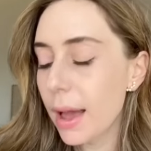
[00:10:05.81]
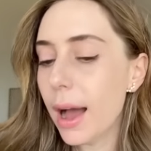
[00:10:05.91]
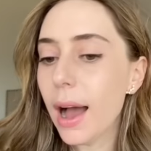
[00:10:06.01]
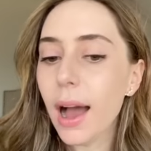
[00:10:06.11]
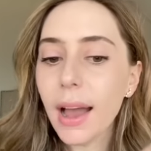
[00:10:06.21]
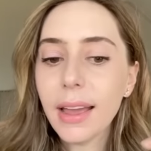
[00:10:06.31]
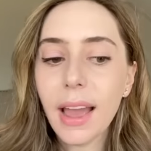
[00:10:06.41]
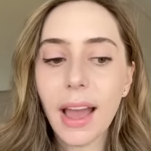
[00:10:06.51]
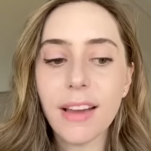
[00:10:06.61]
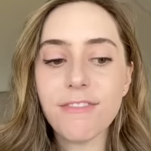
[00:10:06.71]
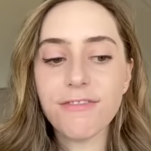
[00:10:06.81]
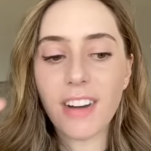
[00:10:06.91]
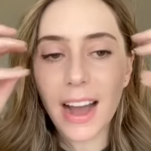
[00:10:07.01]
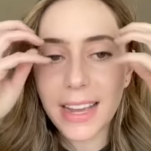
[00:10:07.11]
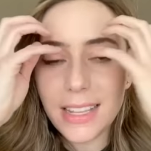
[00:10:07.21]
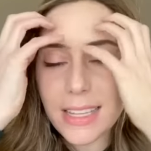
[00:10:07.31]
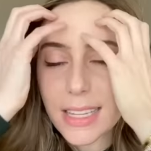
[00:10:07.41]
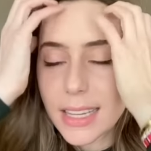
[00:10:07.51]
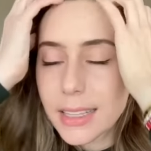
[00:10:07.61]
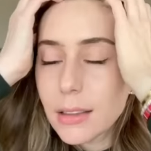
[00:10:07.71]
I find it